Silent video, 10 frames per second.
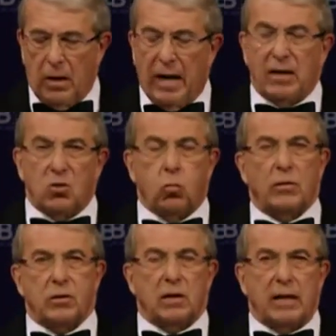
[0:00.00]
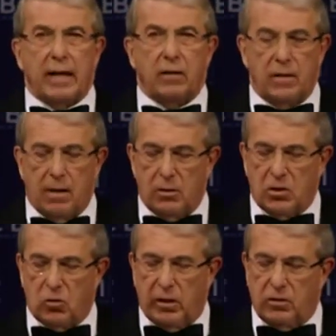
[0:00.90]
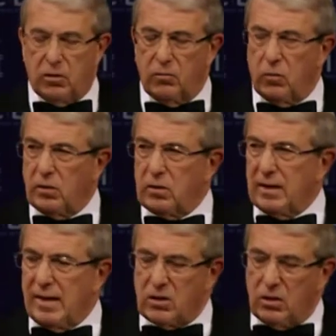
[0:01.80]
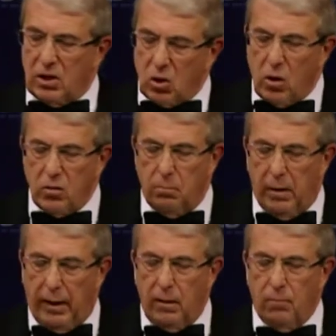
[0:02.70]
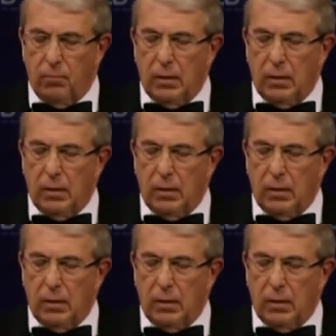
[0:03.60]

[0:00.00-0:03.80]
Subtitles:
and it's once again demonstrated that as an economy,